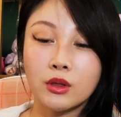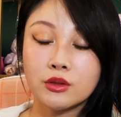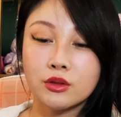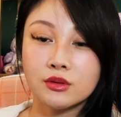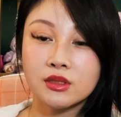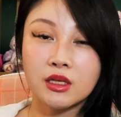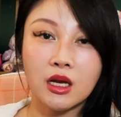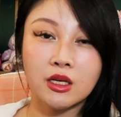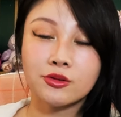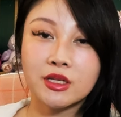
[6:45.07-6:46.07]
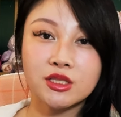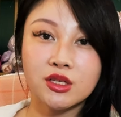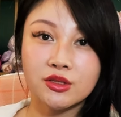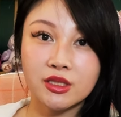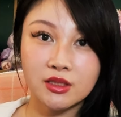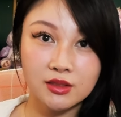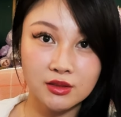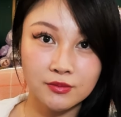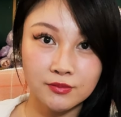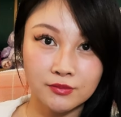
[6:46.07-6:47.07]
when you don't set any
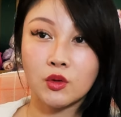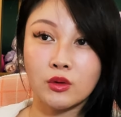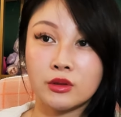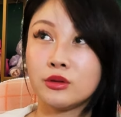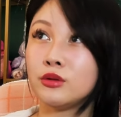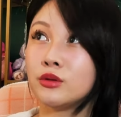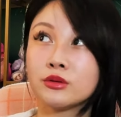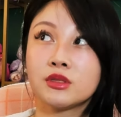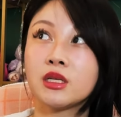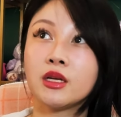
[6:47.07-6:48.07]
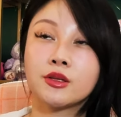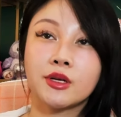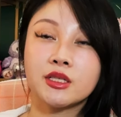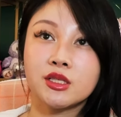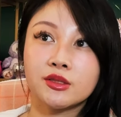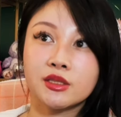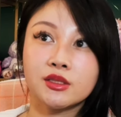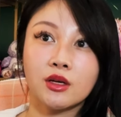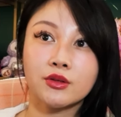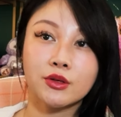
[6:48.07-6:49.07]
criterias. You, you don't set any
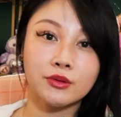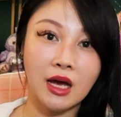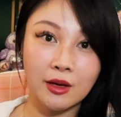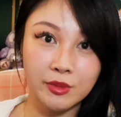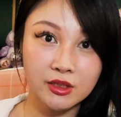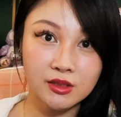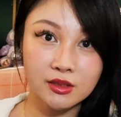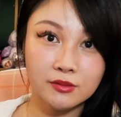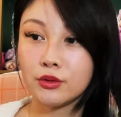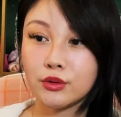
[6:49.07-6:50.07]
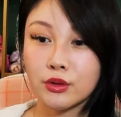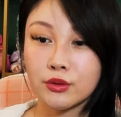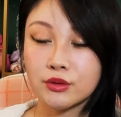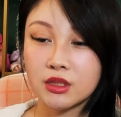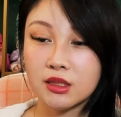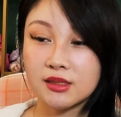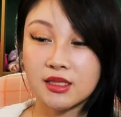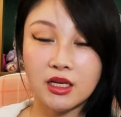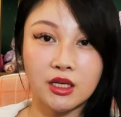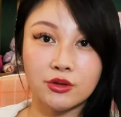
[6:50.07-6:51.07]
criterias on your own happiness. You don't
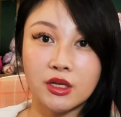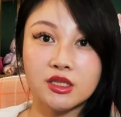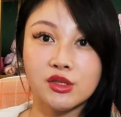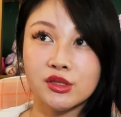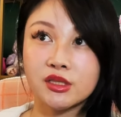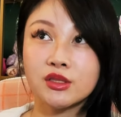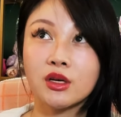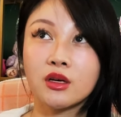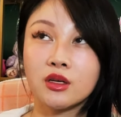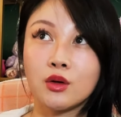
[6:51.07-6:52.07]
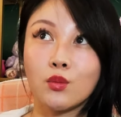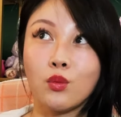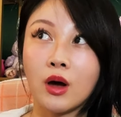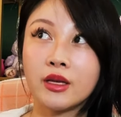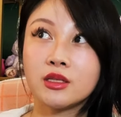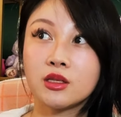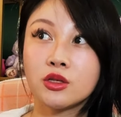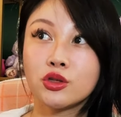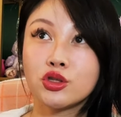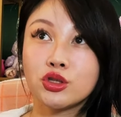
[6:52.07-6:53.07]
set any criterias on what
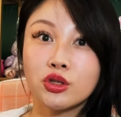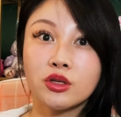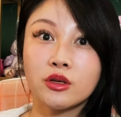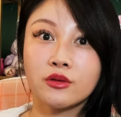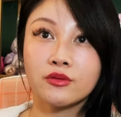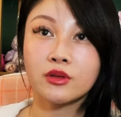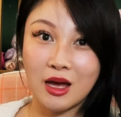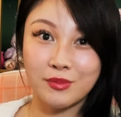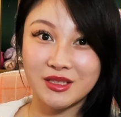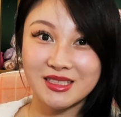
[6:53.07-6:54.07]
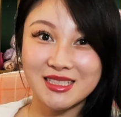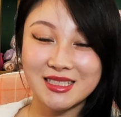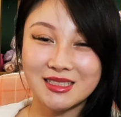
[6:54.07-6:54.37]
should have happened